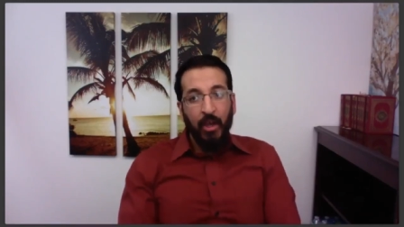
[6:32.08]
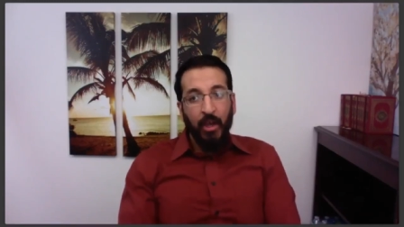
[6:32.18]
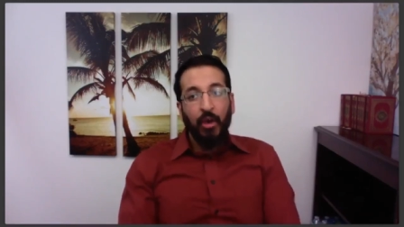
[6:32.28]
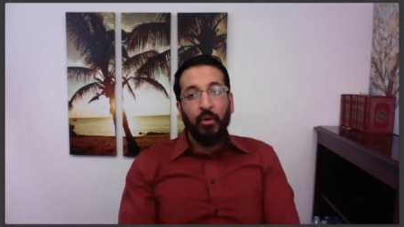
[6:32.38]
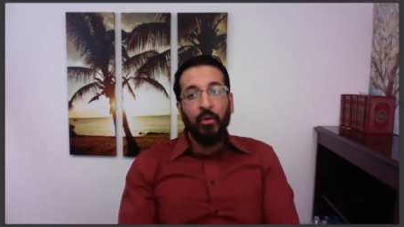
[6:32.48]

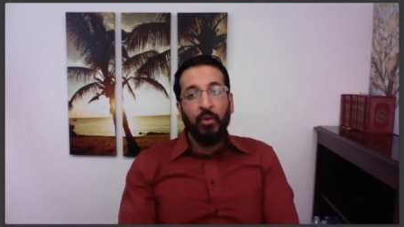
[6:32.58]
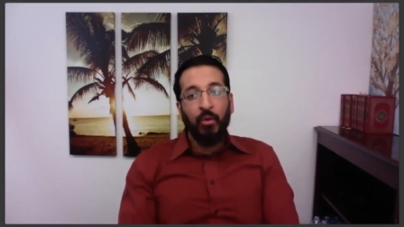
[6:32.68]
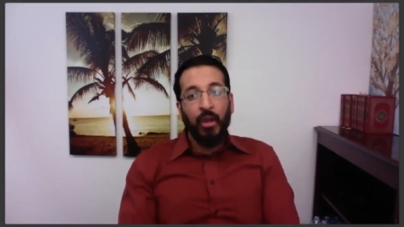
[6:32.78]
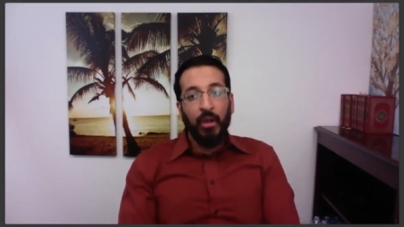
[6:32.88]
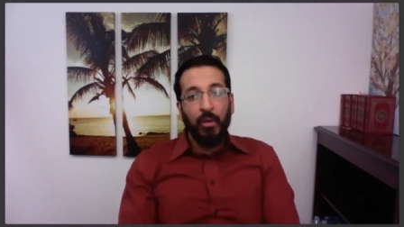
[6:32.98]

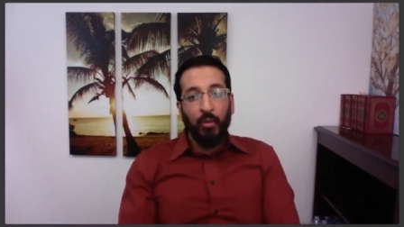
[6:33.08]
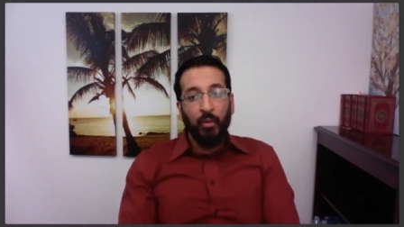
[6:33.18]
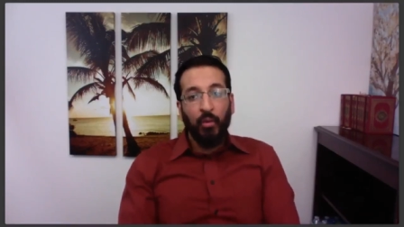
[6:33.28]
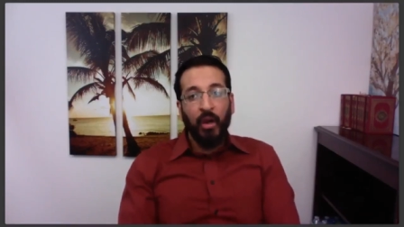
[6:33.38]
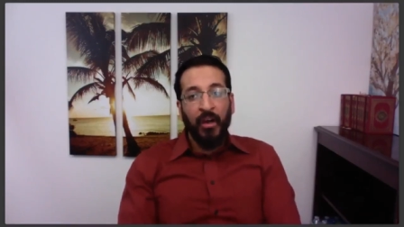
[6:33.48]
who
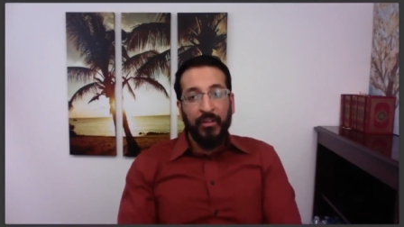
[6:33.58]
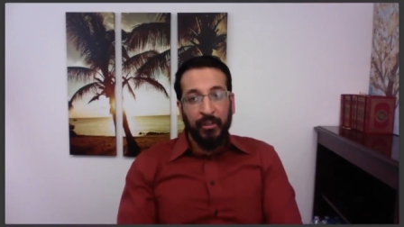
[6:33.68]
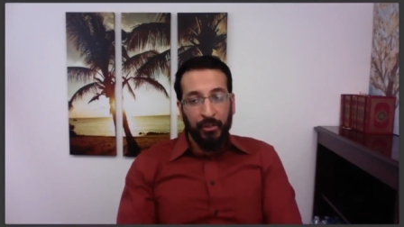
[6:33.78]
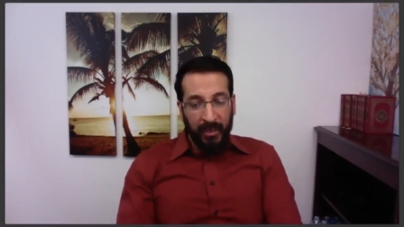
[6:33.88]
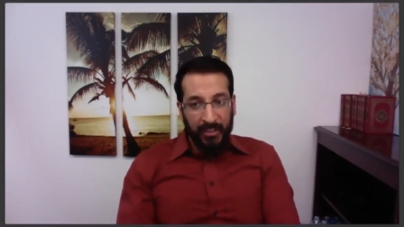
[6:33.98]
are the
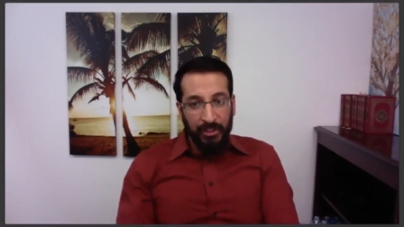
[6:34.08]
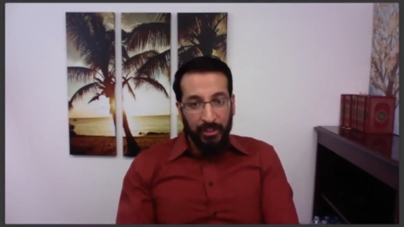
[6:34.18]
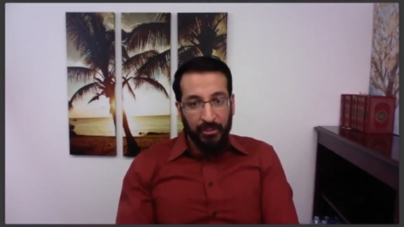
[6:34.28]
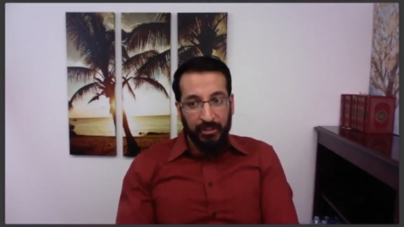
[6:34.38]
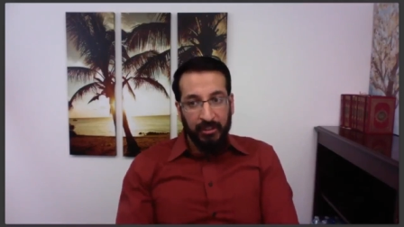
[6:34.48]

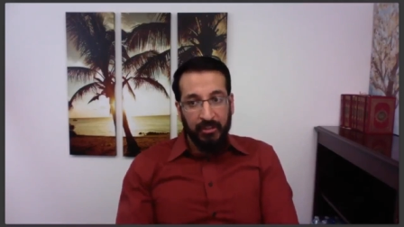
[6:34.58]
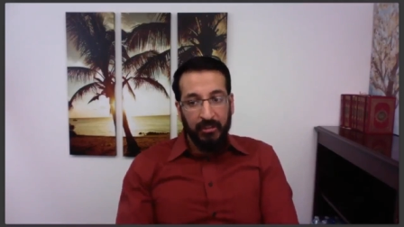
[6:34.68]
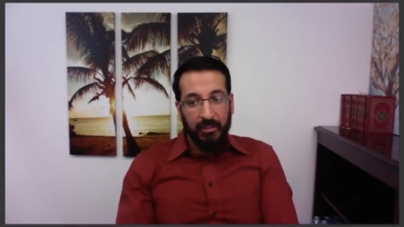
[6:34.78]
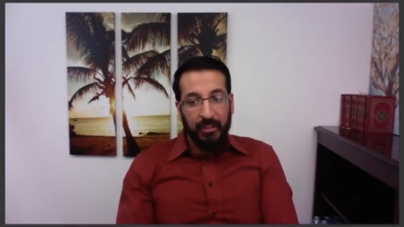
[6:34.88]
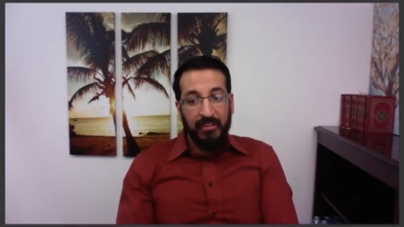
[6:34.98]
grandchildren
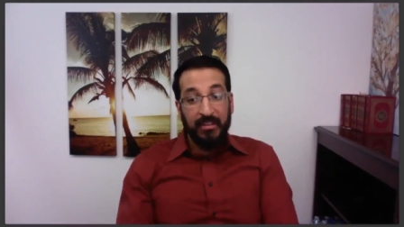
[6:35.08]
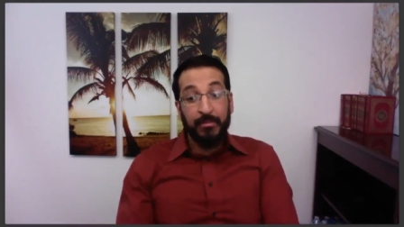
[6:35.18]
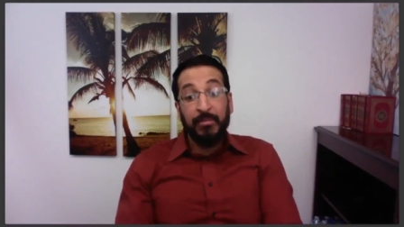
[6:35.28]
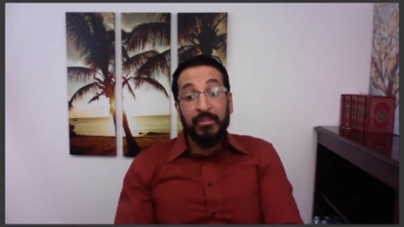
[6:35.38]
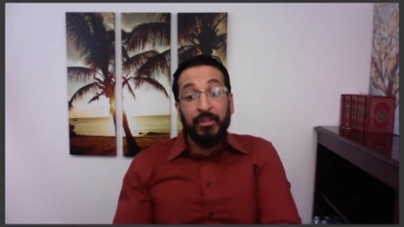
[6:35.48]
and
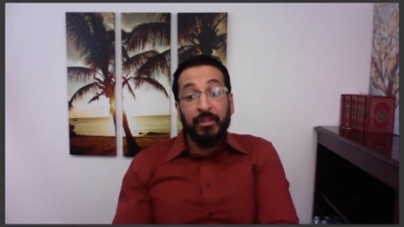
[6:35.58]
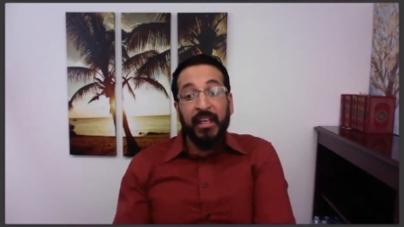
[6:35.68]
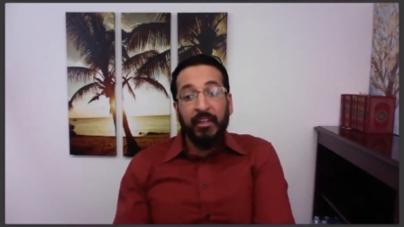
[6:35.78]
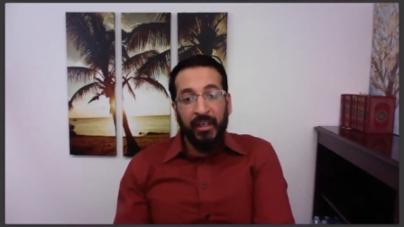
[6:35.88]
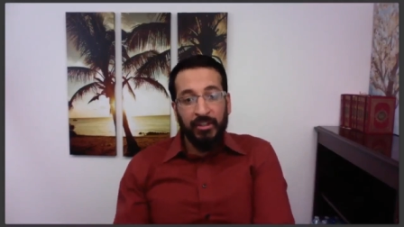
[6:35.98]
sometimes the
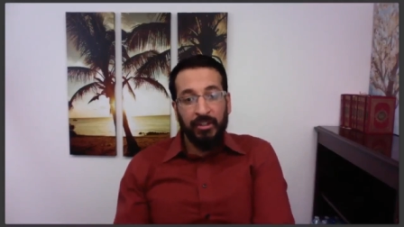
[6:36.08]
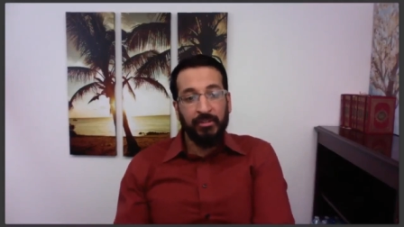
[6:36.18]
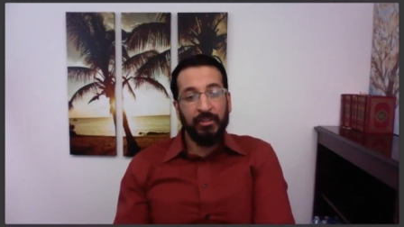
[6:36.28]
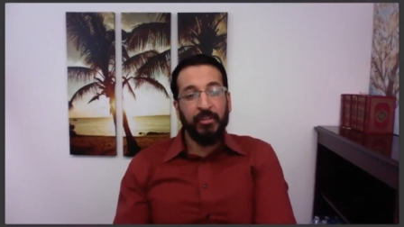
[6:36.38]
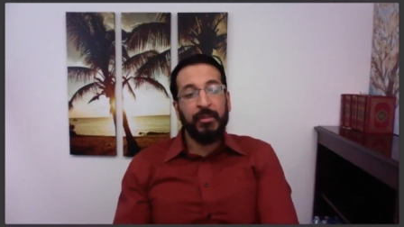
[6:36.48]

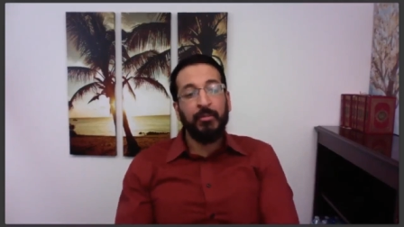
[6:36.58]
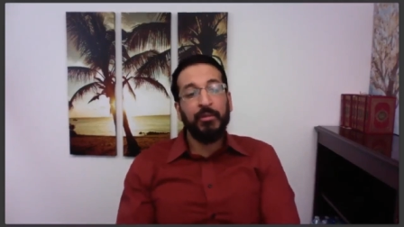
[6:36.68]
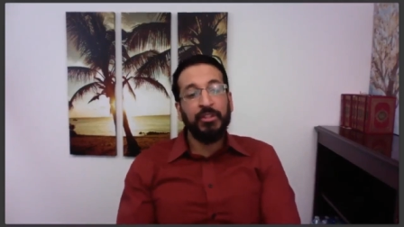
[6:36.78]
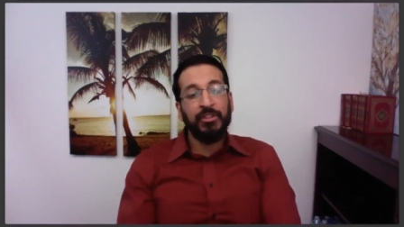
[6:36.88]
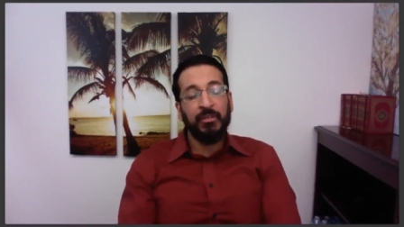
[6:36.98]
great-grandchildren of people
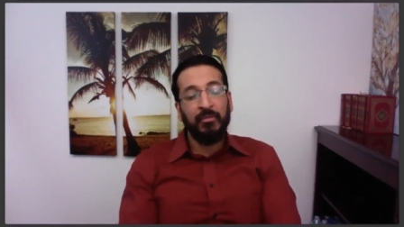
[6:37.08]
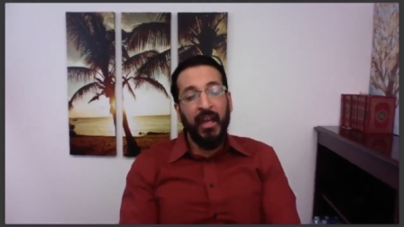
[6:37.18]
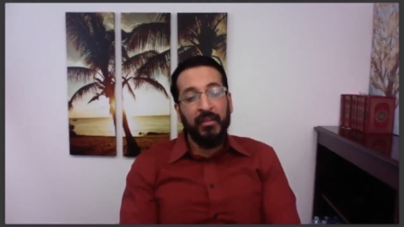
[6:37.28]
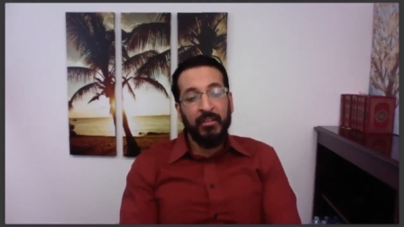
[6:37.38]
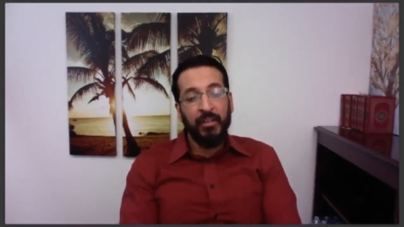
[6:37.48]
which
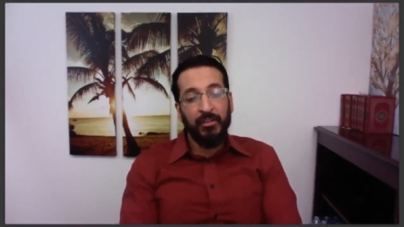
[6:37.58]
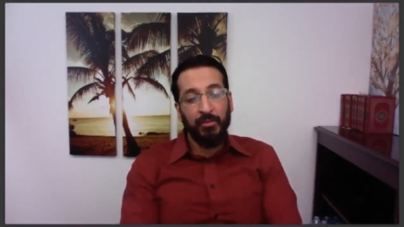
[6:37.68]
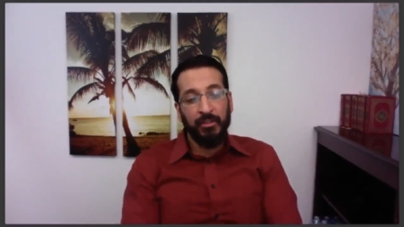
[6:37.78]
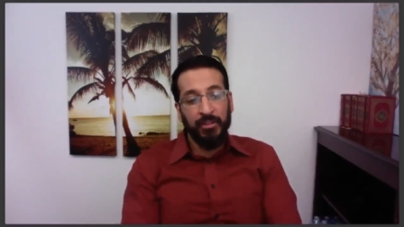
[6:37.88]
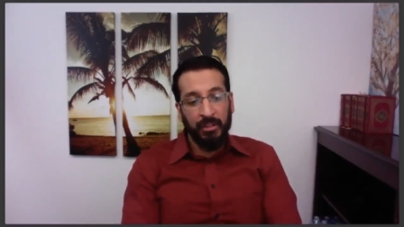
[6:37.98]
survived the Dutch
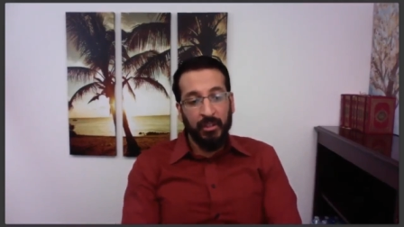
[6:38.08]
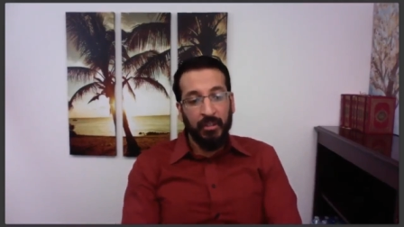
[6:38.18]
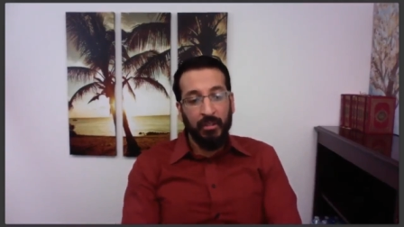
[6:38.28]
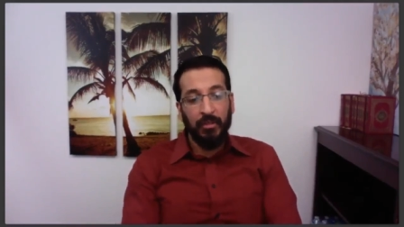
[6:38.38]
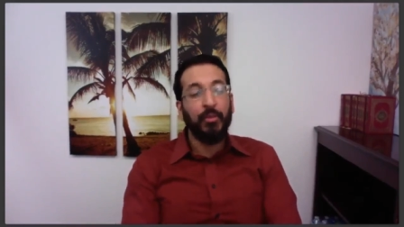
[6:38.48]
winter
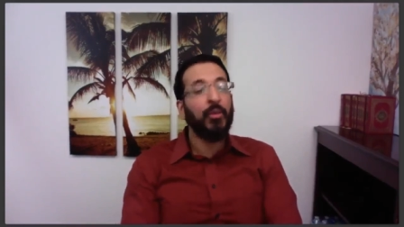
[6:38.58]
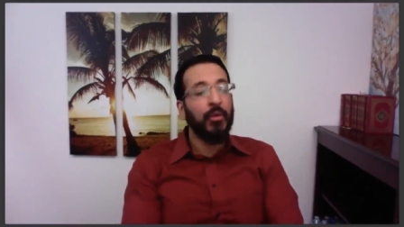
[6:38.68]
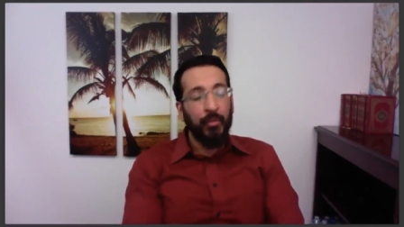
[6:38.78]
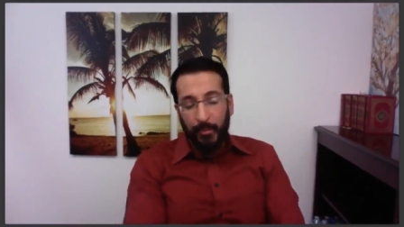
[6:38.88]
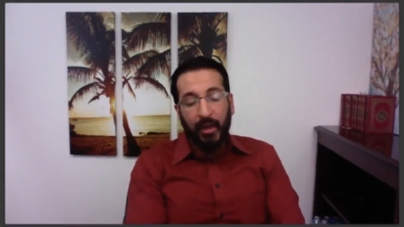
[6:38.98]
or
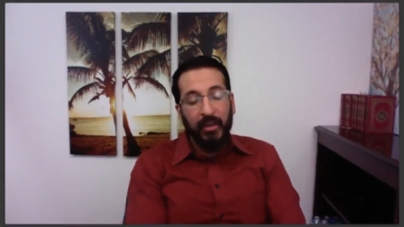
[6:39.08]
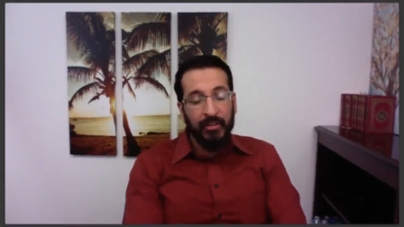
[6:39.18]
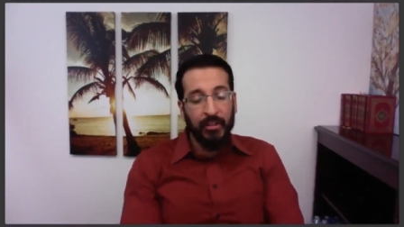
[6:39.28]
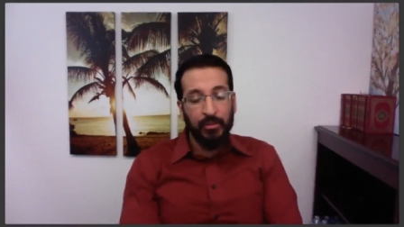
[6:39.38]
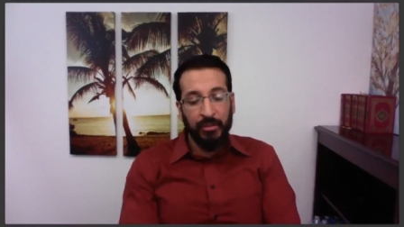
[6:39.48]
were part of the
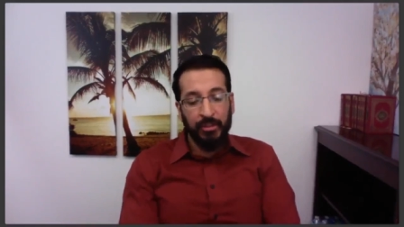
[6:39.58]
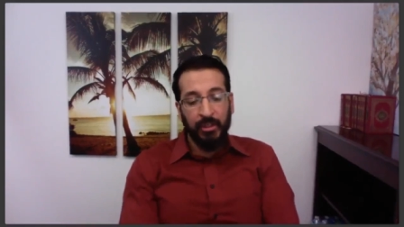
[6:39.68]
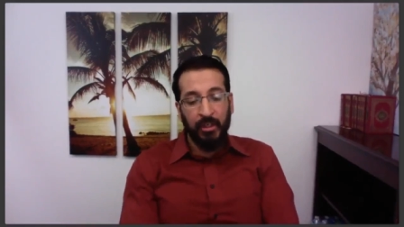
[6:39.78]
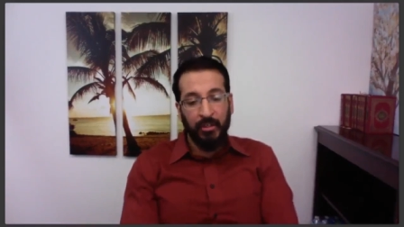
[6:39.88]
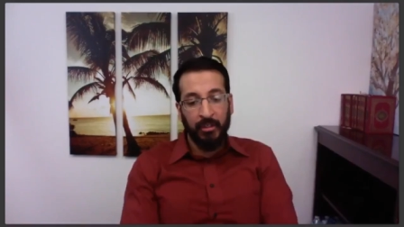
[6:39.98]
Dutch
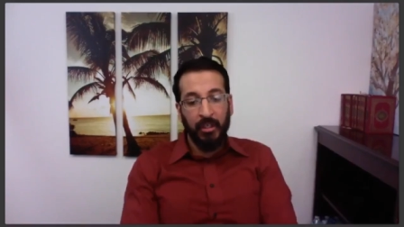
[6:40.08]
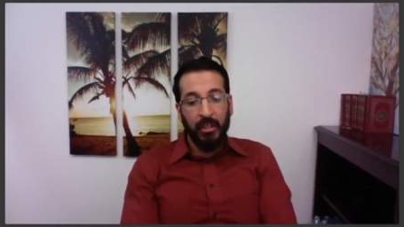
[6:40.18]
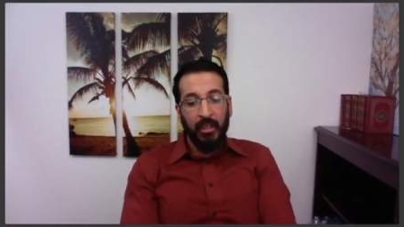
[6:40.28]
winter hunger.